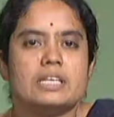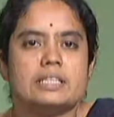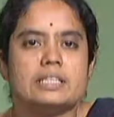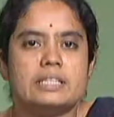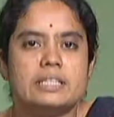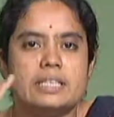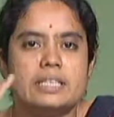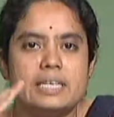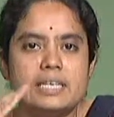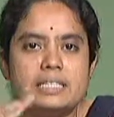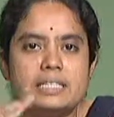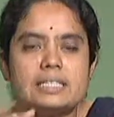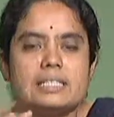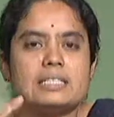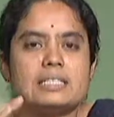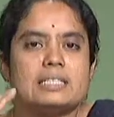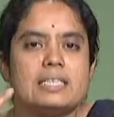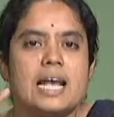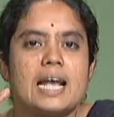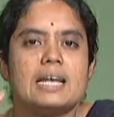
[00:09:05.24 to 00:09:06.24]
This
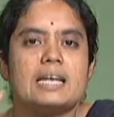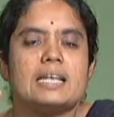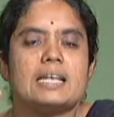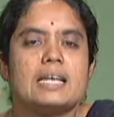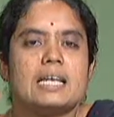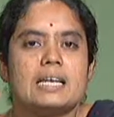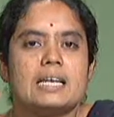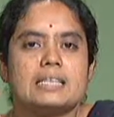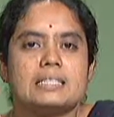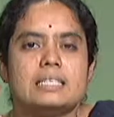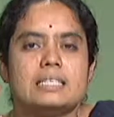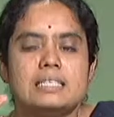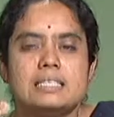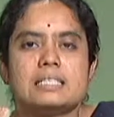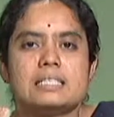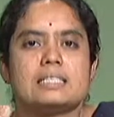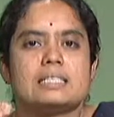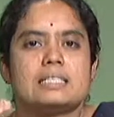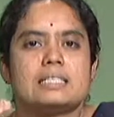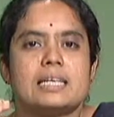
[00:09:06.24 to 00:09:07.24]
static
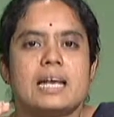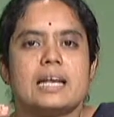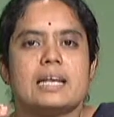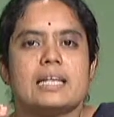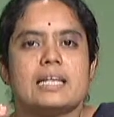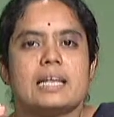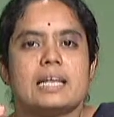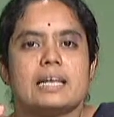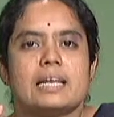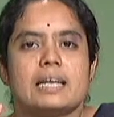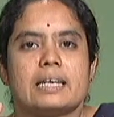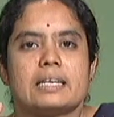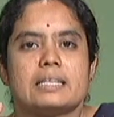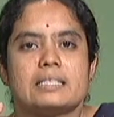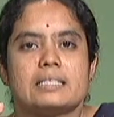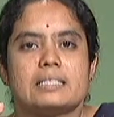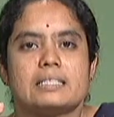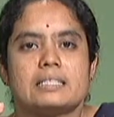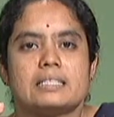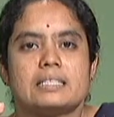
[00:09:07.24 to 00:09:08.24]

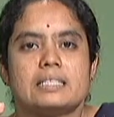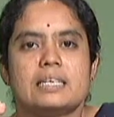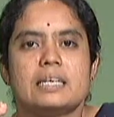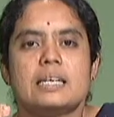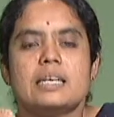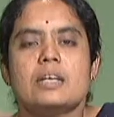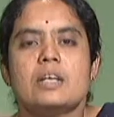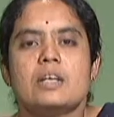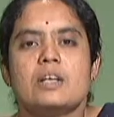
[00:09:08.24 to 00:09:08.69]
electricity